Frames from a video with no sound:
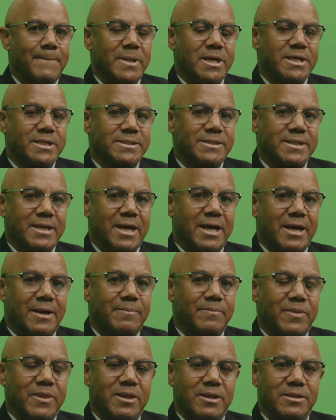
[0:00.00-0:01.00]
But
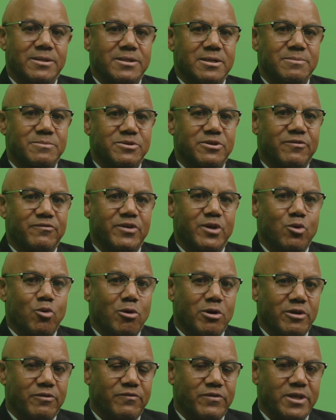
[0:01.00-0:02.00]
in terms of the
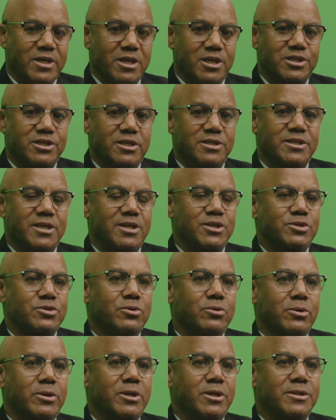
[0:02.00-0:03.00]
qualifications and
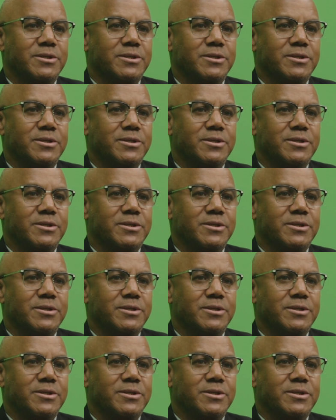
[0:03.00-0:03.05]
so,